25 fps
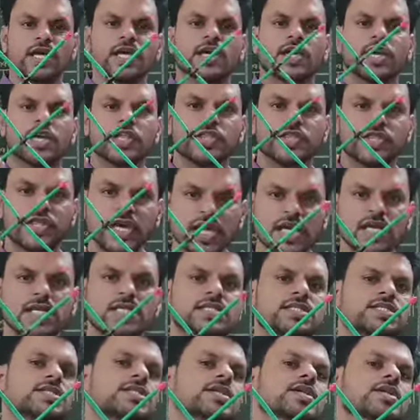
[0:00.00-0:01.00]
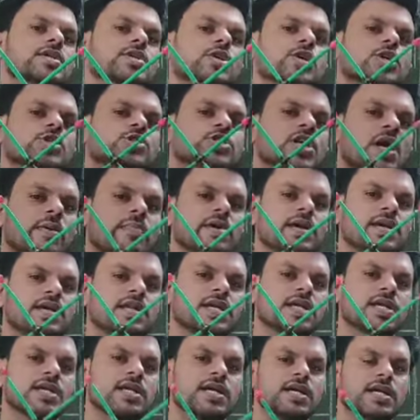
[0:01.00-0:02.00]
in this
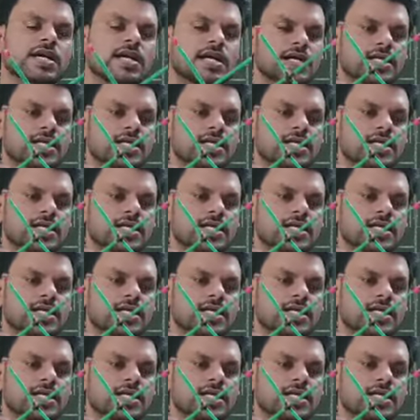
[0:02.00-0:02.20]
geometry